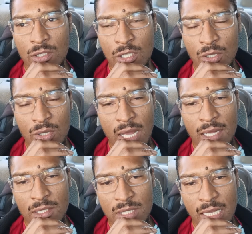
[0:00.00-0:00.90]
you not
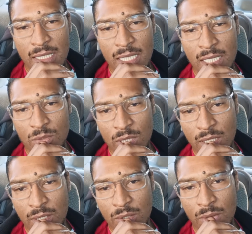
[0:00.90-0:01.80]
understand that that's what
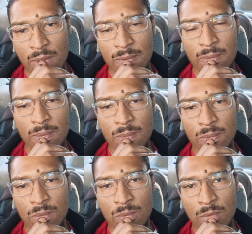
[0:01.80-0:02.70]
they're doing?
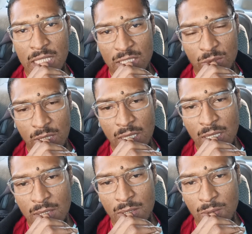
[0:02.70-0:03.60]
And that's what they're
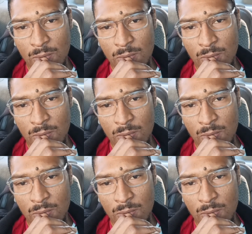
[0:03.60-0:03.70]
gonna do?